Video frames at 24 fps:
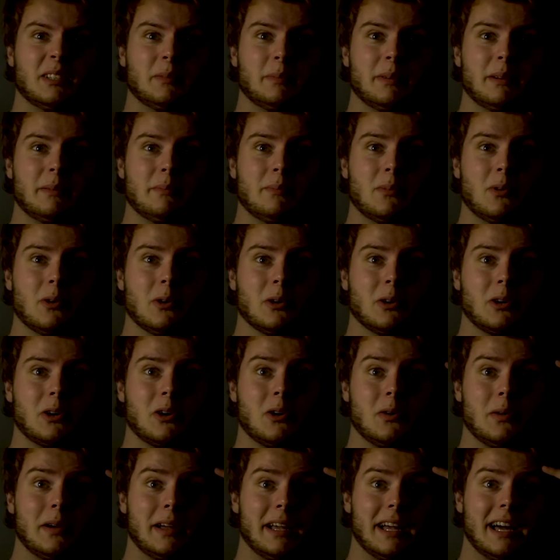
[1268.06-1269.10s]
bit more
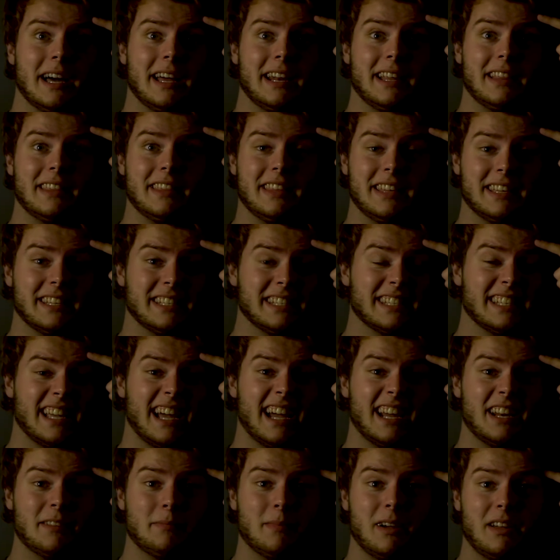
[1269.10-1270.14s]
going on this
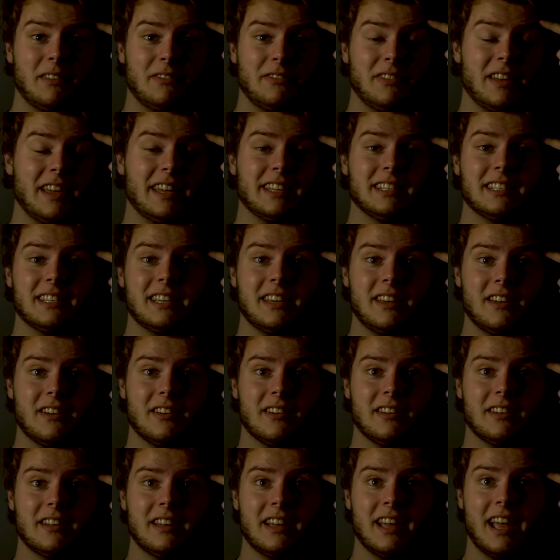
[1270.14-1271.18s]
side of my face
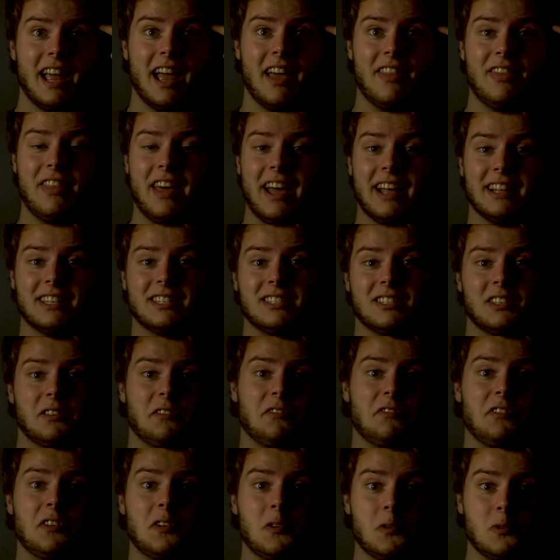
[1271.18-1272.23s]
here. And that's
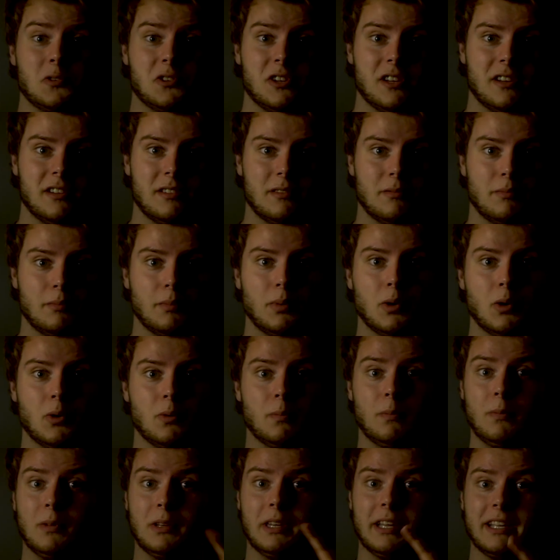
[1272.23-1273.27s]
diffusion.
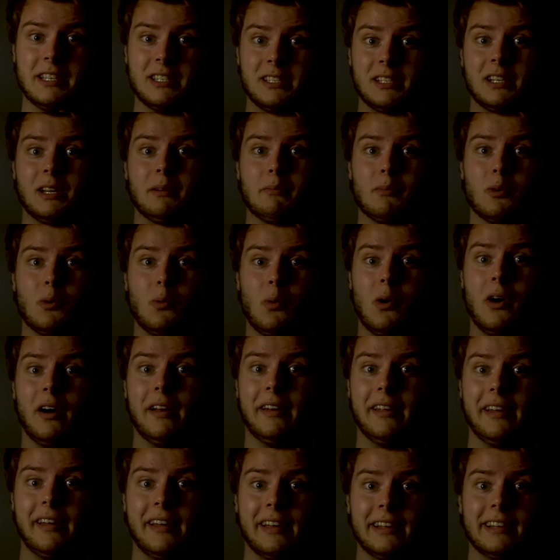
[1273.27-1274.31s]
Boom. Lesson number
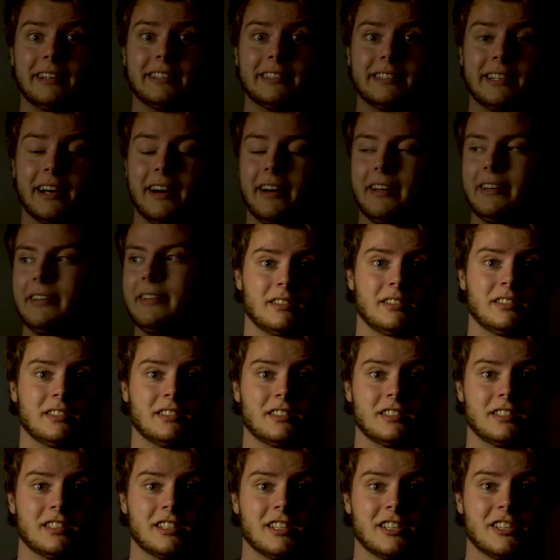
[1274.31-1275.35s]
1. Done.
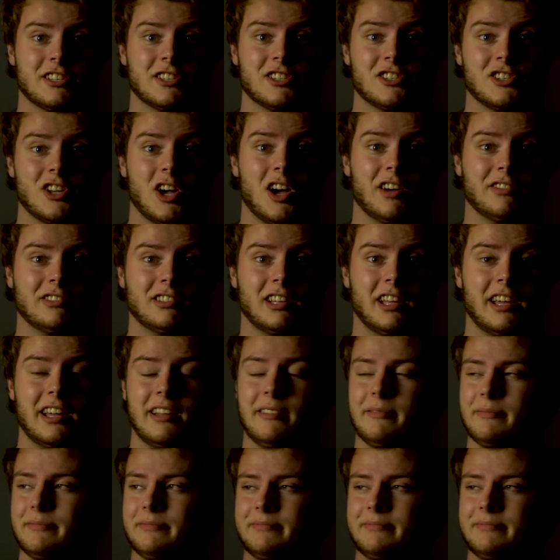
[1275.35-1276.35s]
Soft light,